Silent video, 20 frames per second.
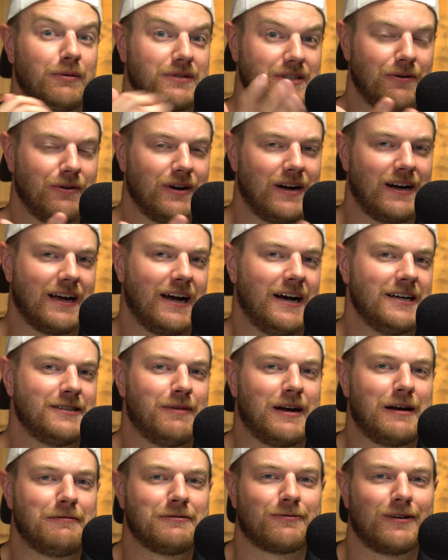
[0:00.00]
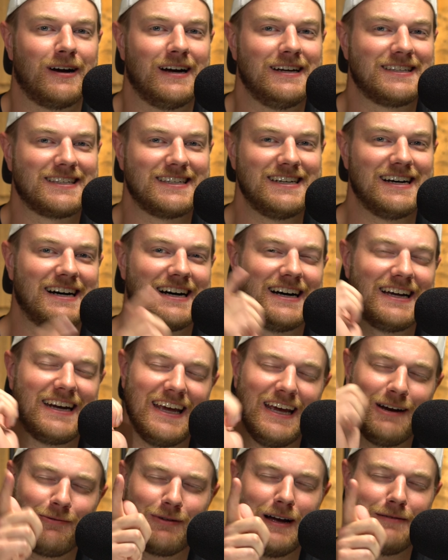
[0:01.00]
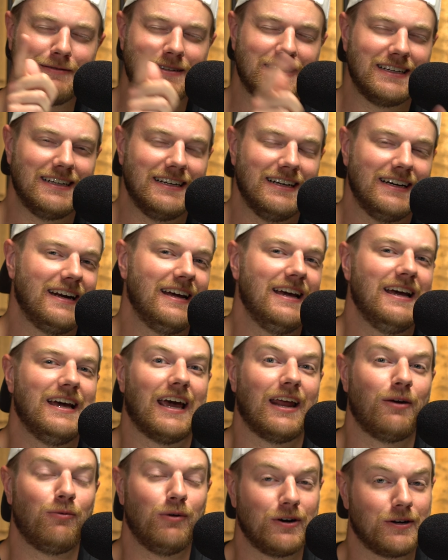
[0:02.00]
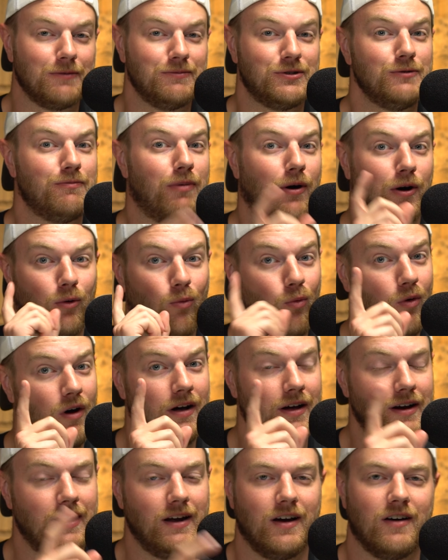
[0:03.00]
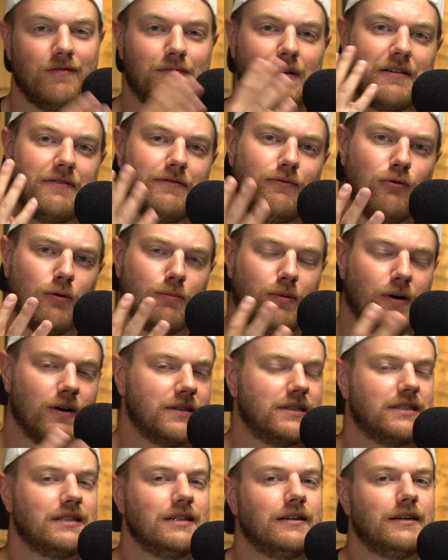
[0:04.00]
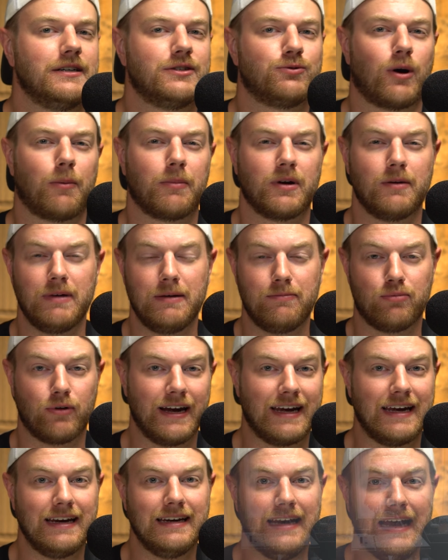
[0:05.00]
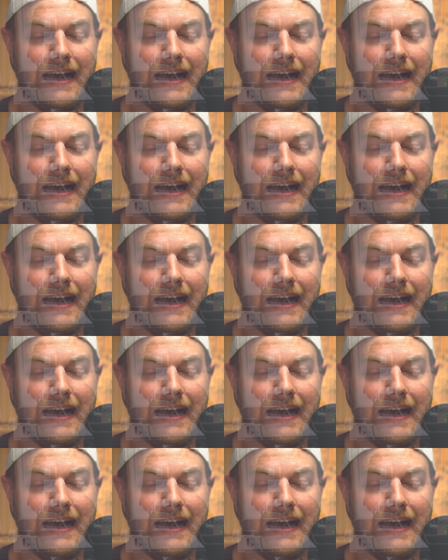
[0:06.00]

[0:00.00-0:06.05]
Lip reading: what's going on, guys? My name is Ryan Snod. It rhymes with odd, and welcome to part one of my four-part series where I'm going to be breaking